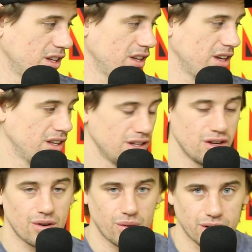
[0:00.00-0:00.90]

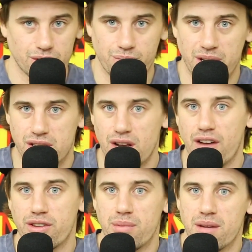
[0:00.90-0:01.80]
you don't want to piss
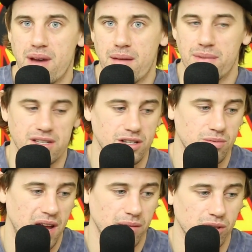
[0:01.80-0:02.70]
off the big bad
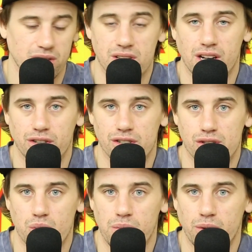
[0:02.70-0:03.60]
businessman because then he'll
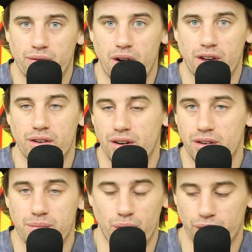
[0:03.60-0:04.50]
just
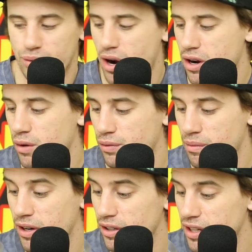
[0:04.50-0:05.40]
pull the rug out
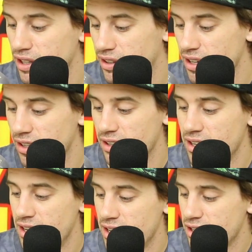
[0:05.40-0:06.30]
from underneath you.
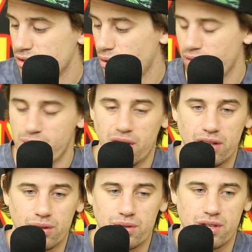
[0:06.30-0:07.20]
So
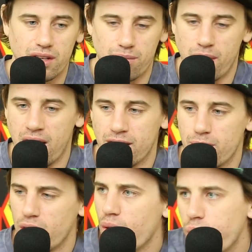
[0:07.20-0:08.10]
everybody losing their mind
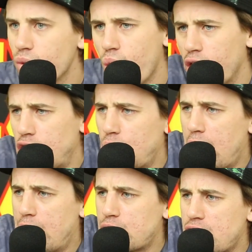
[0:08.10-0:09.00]
about it. What do you
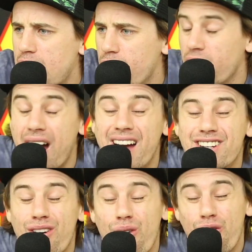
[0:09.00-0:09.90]
got to say about it? I
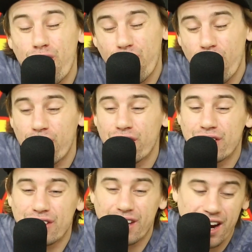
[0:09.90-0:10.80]
don't
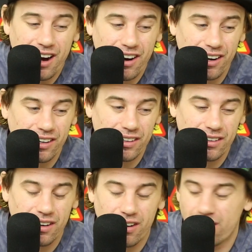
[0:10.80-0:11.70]
fucking care.
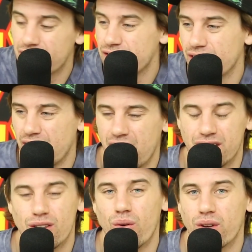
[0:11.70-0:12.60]
Honestly, I
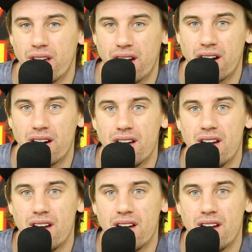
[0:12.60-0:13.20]
don't care.